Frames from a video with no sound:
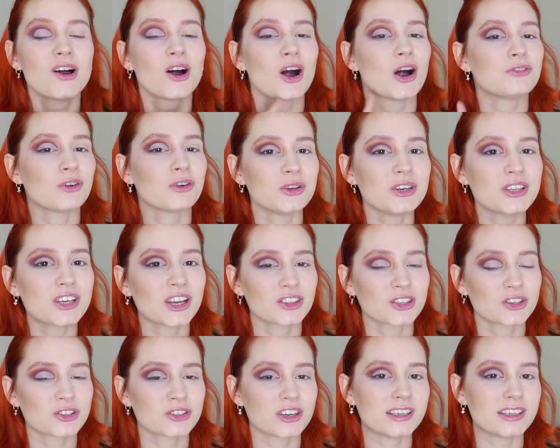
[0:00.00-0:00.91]
I've only cut
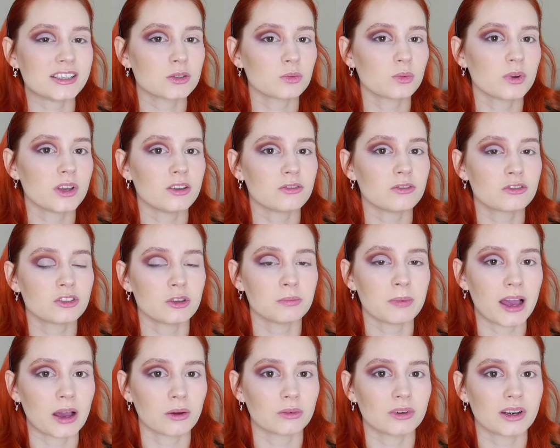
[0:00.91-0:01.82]
the crease with the
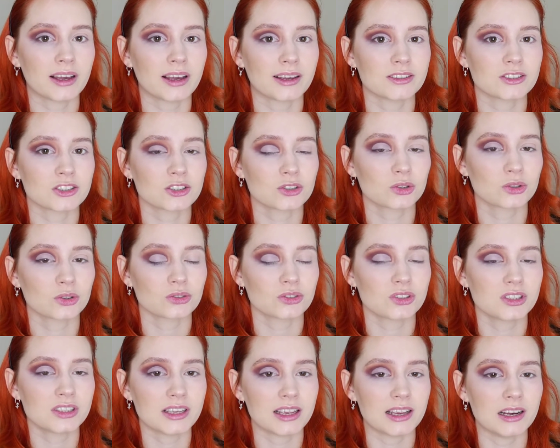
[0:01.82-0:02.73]
Poundland
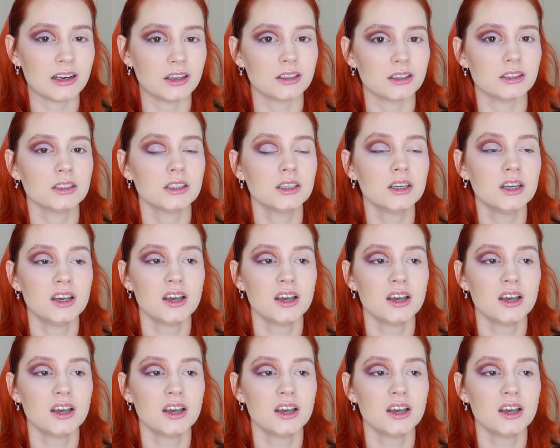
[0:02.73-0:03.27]
concealer